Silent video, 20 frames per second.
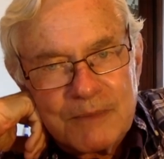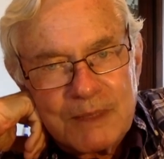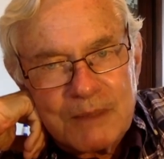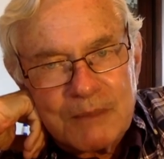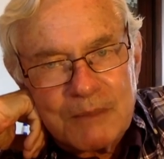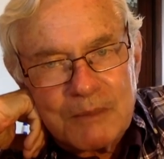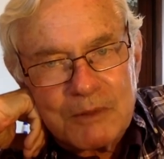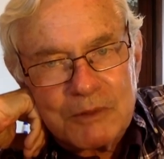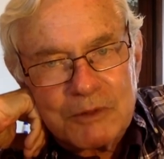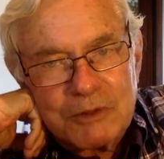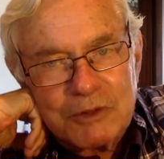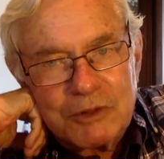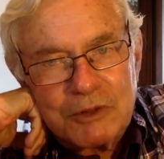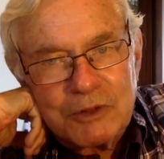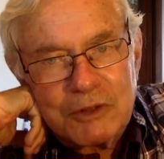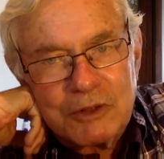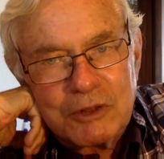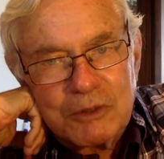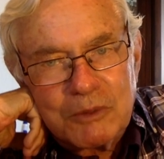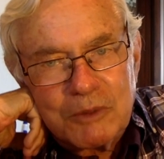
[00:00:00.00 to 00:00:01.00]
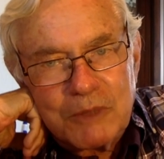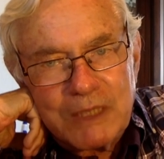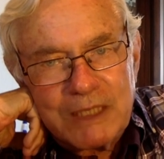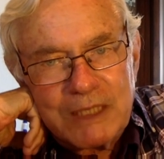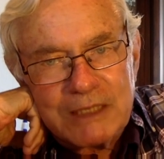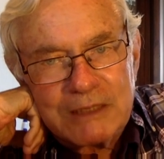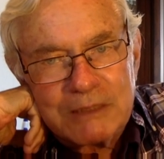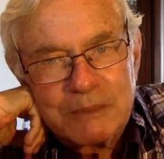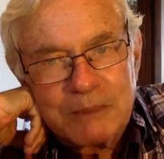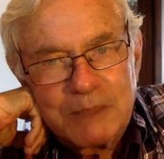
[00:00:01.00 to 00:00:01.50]
And most nuclear
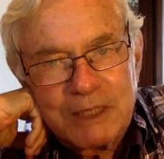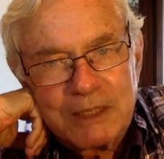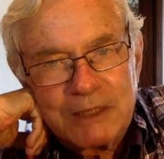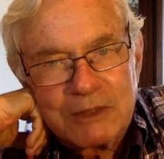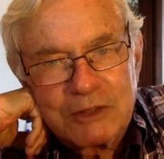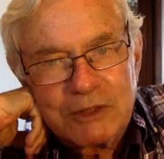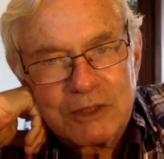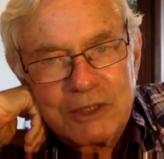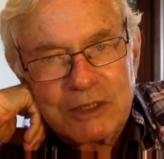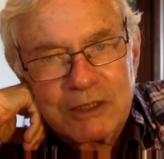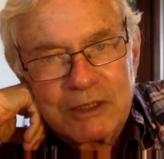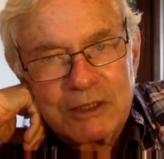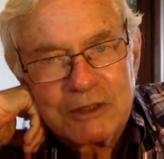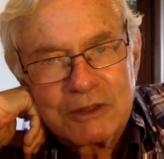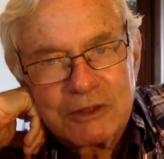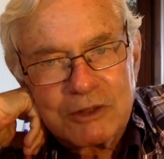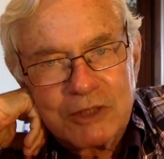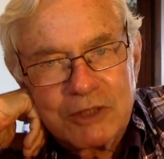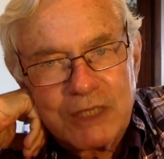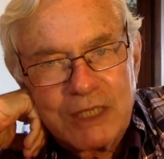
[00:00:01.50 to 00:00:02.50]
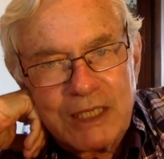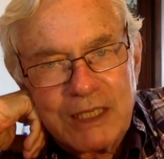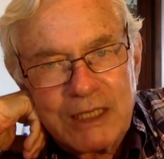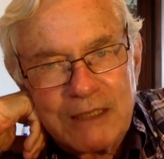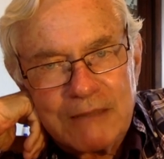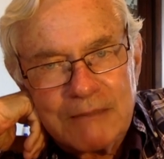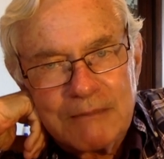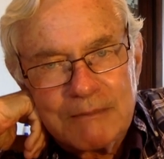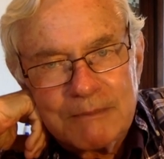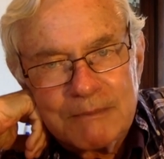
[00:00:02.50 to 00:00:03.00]
waste by truck or
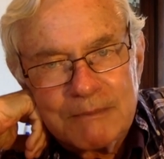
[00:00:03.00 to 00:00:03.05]
train